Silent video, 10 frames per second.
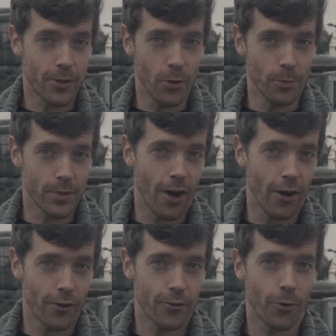tombs
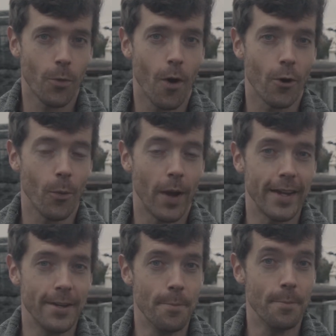are a short walk away
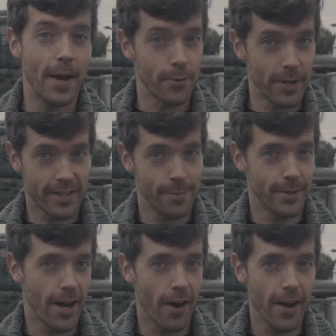in Metairie
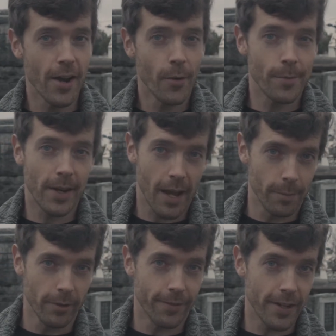Cemetery. We've made a
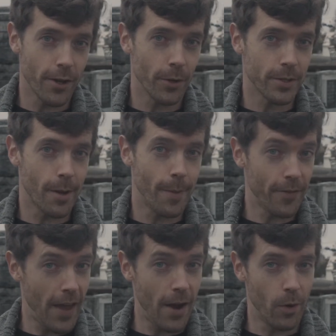couple of videos
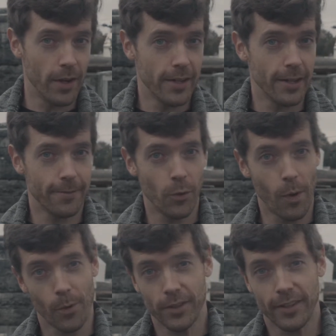about that one if you
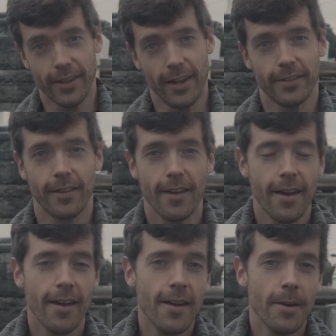want more details.
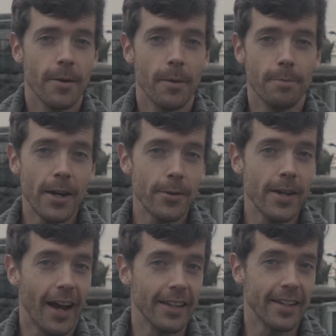
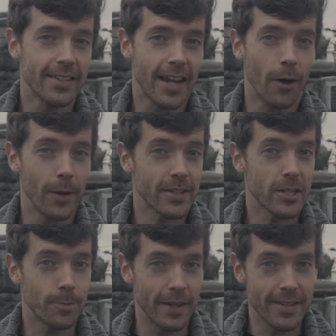Metairie highlights how
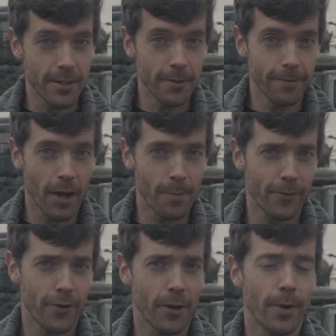expensive
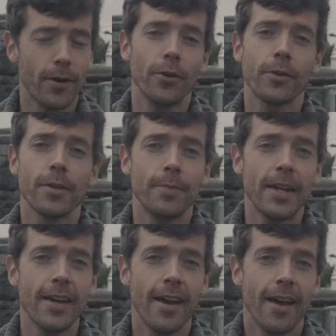above-ground burial can
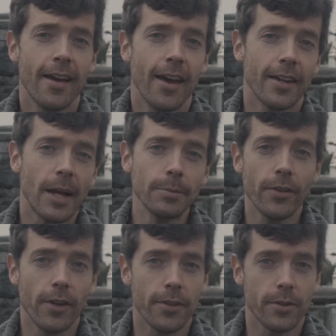be, and a couple of
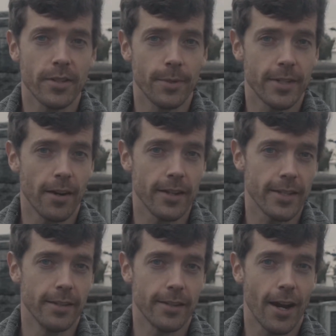the other cemeteries
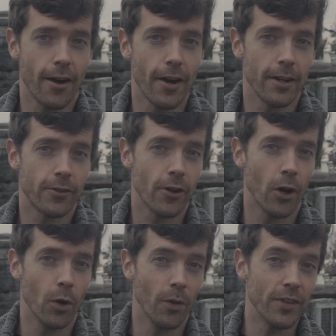in this area
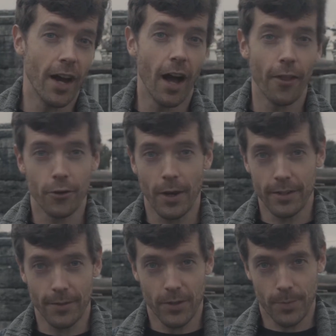show the other
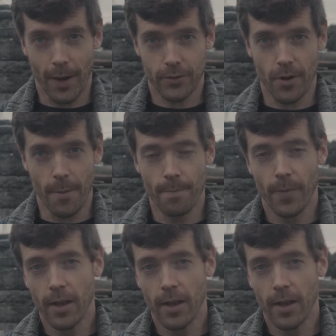end of the spectrum.